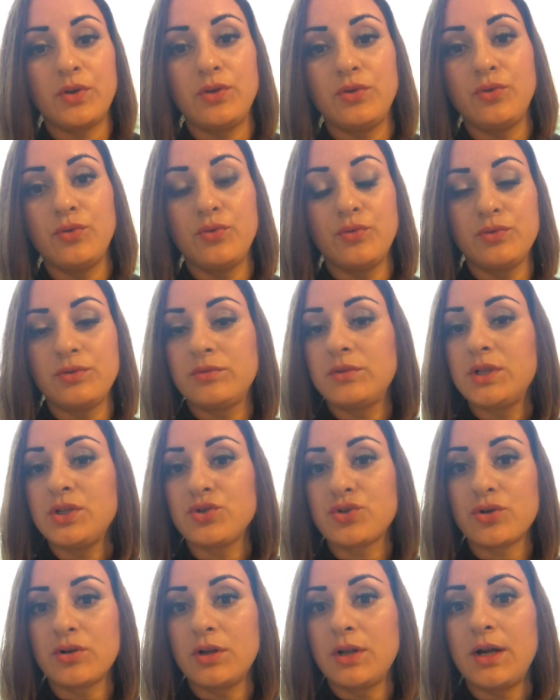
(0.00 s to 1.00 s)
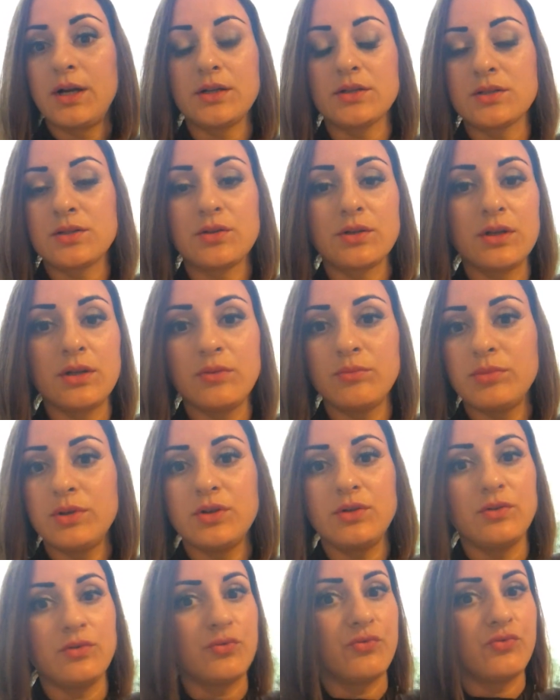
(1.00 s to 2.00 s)
You teach online, so it can
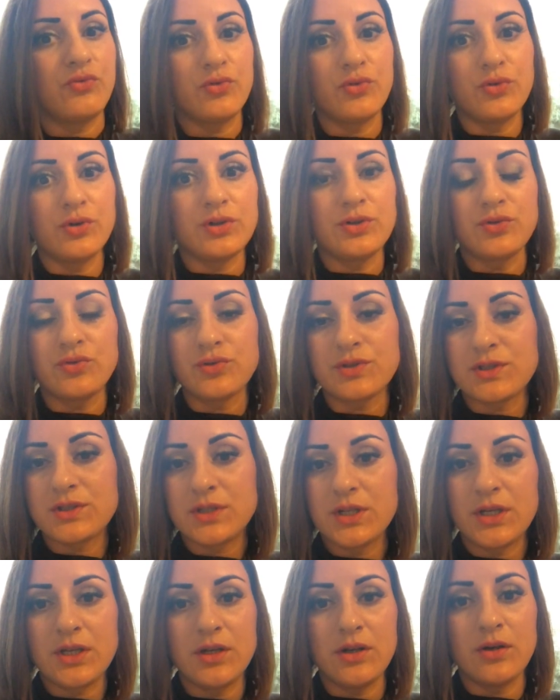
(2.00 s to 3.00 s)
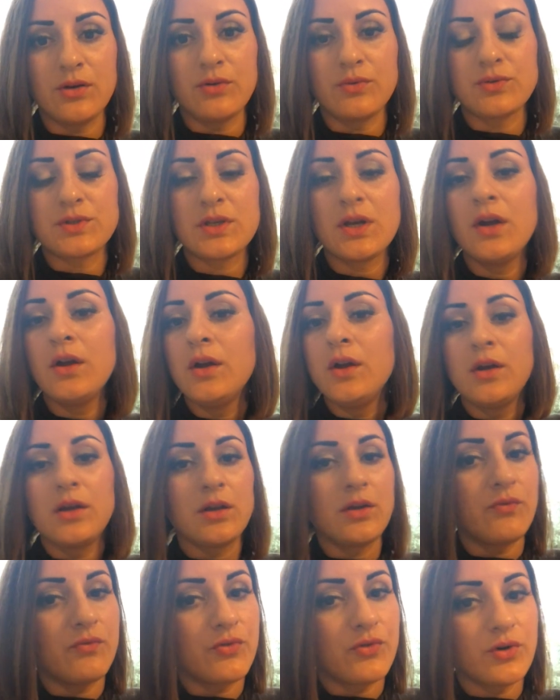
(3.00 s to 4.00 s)
be in your Word, in your sticky notes,
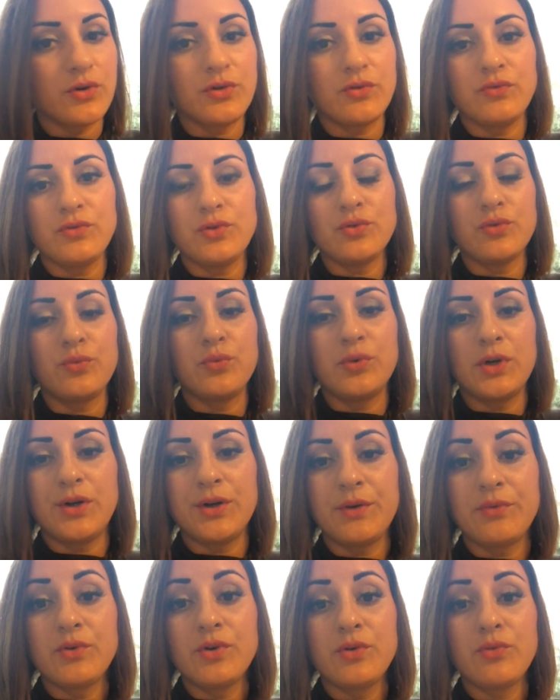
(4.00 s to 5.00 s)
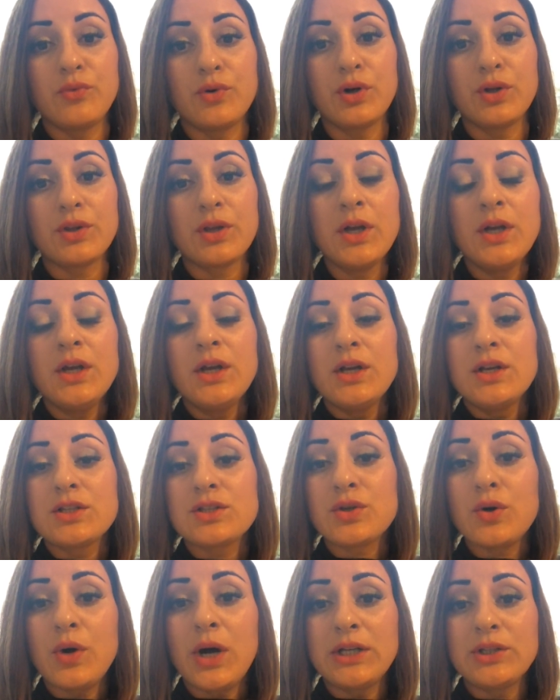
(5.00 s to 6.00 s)
in front of you, wherever you want.
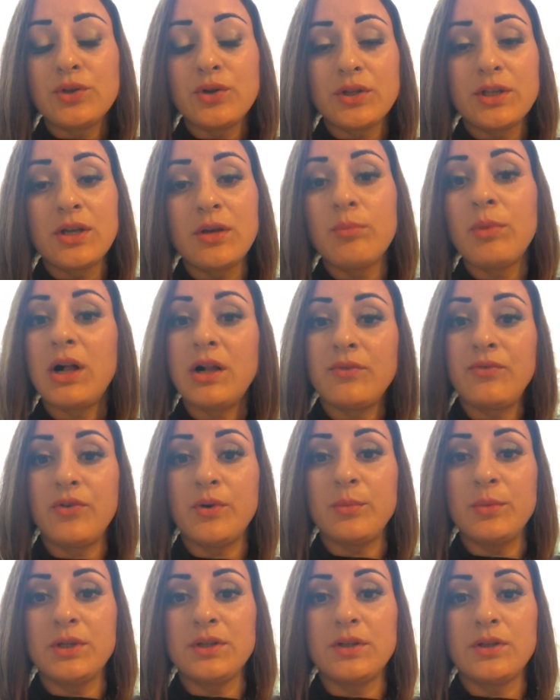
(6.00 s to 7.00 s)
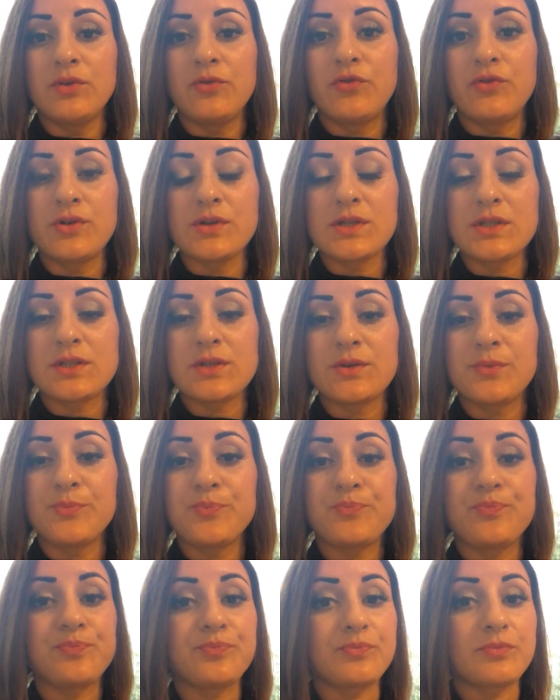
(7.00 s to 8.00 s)
So I taught him alphabet that first
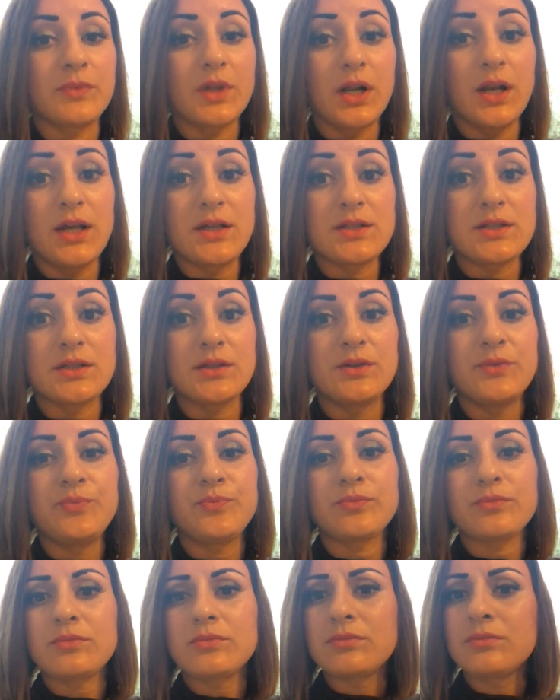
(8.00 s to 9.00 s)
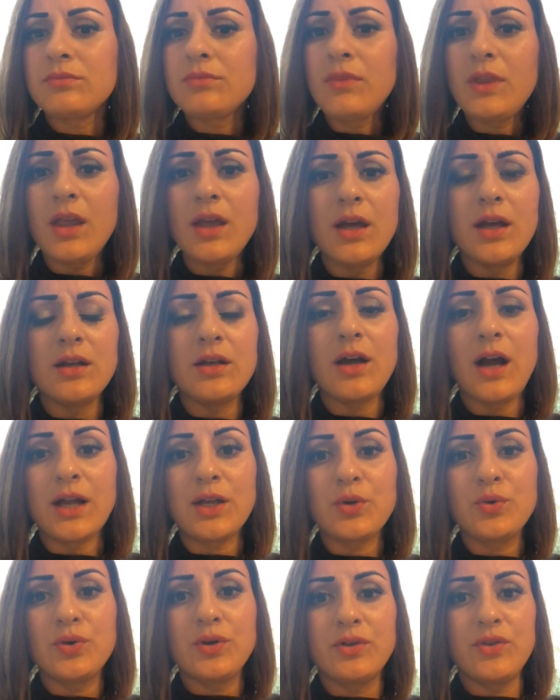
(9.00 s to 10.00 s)
lesson, and I
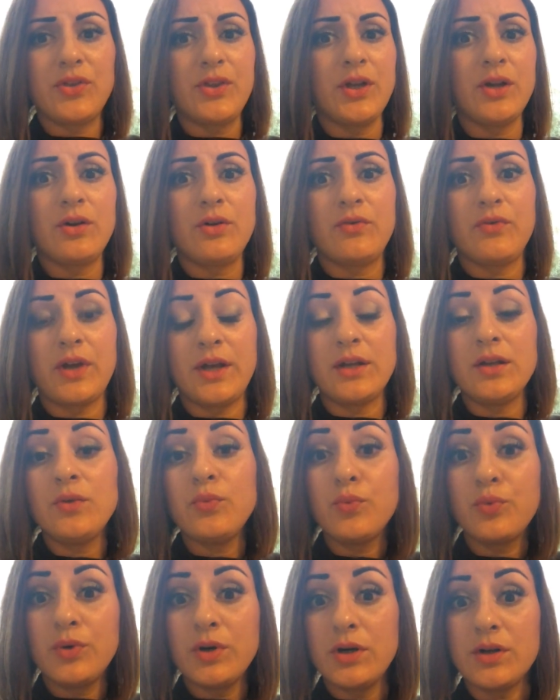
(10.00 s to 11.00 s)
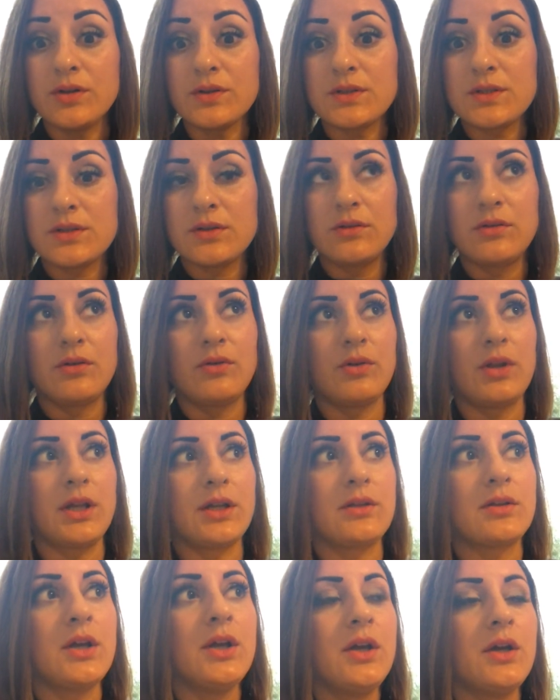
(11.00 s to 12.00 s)
couldn't think of any words,
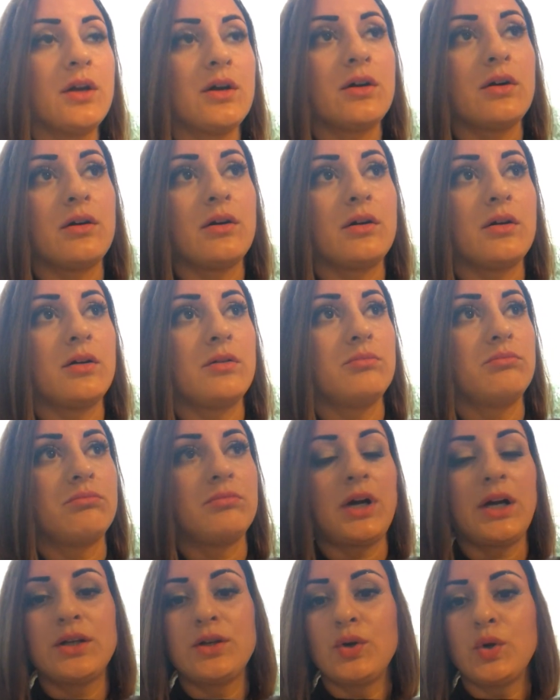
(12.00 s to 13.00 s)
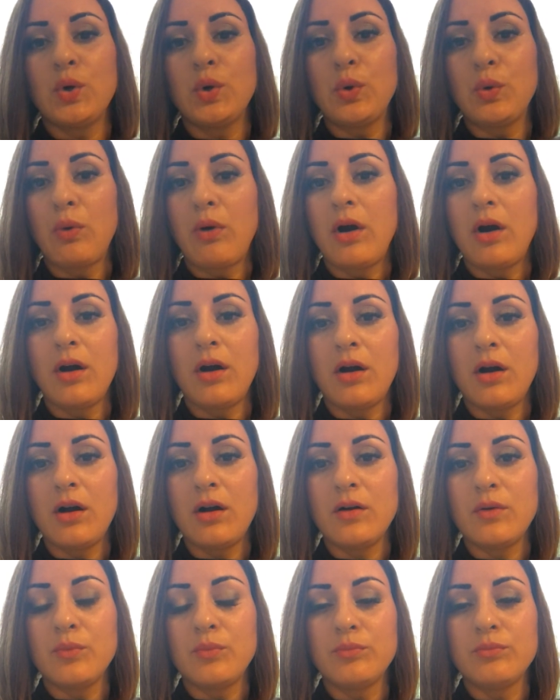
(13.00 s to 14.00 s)
I don't
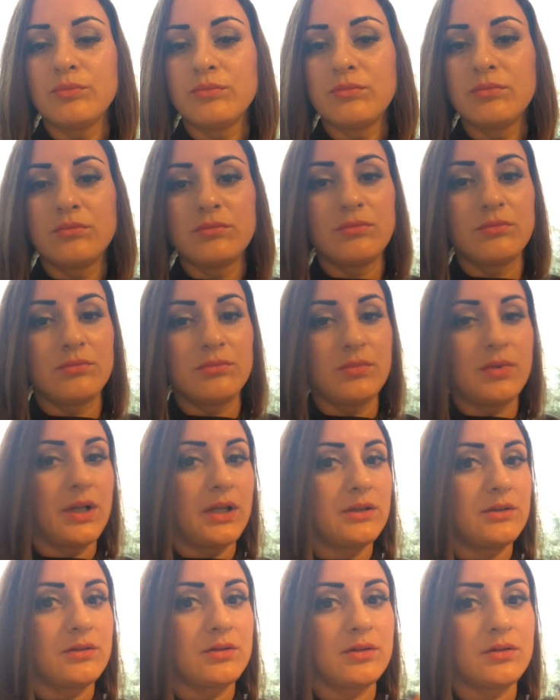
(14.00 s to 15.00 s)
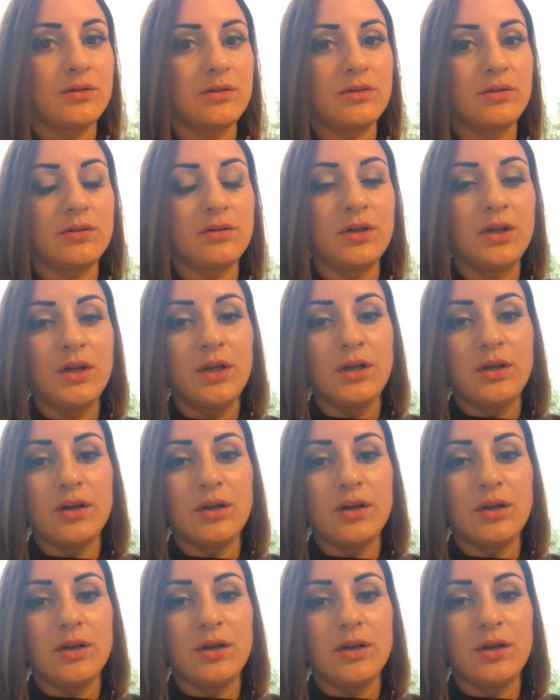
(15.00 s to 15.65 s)
know, letter,